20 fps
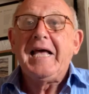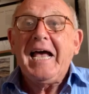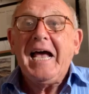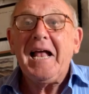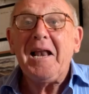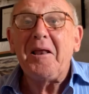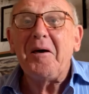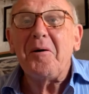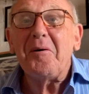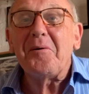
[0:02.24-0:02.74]

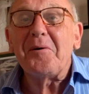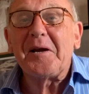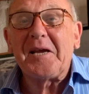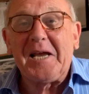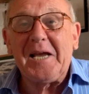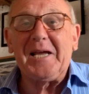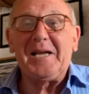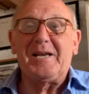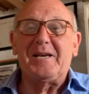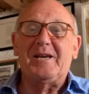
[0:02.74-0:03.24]
Hello
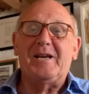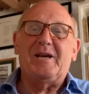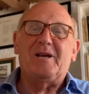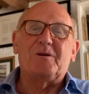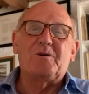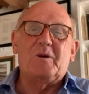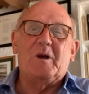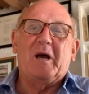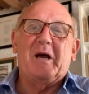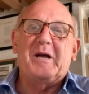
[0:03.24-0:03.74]
again,
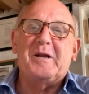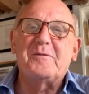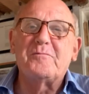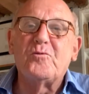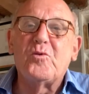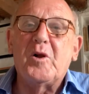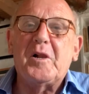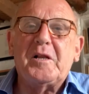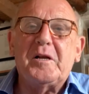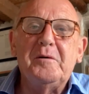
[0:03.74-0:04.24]
and
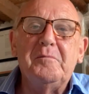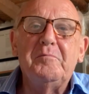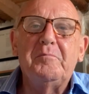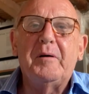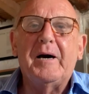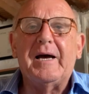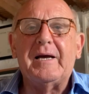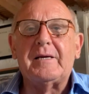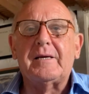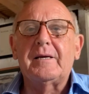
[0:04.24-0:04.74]
welcome
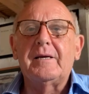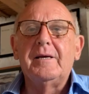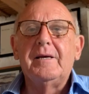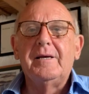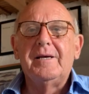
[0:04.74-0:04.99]
back